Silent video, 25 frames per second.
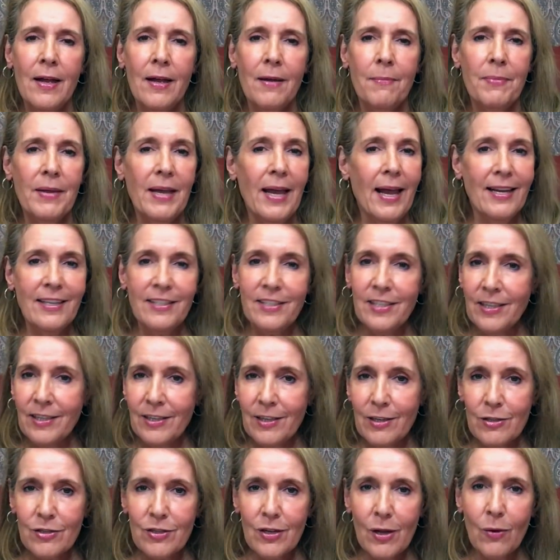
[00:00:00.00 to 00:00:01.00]
Be 18
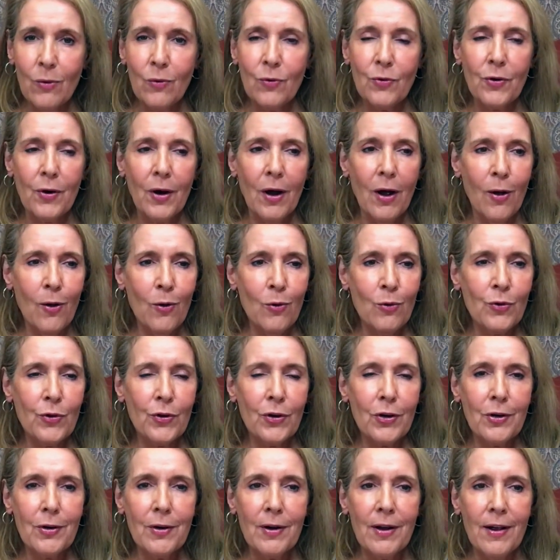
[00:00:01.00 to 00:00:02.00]
years old or
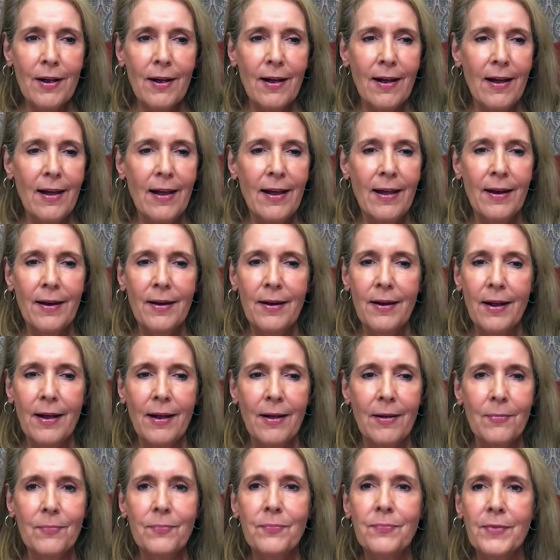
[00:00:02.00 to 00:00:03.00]
older,
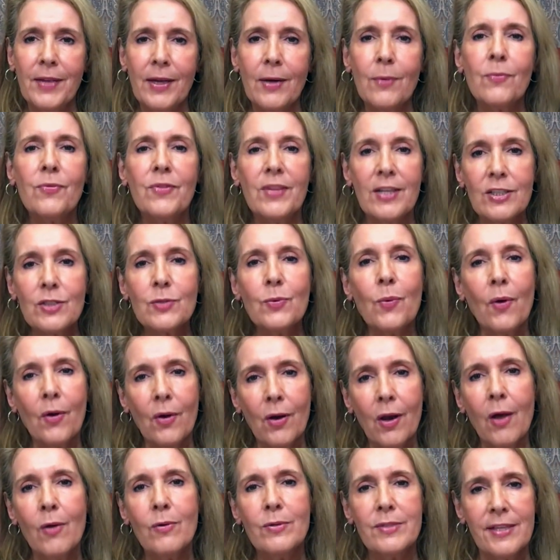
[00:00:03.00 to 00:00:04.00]
and this will
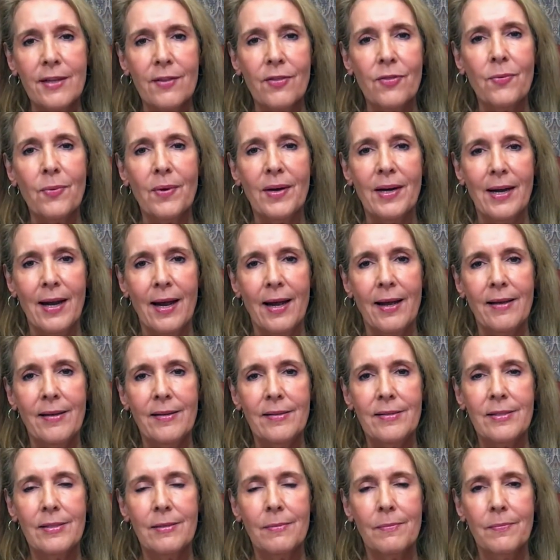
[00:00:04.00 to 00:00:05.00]
close in 3
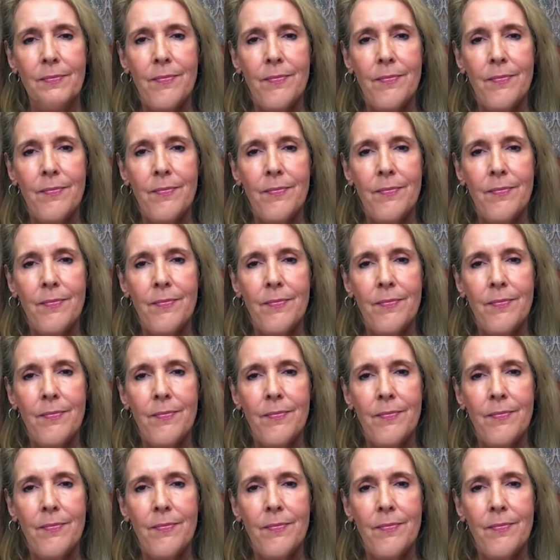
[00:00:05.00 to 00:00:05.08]
days.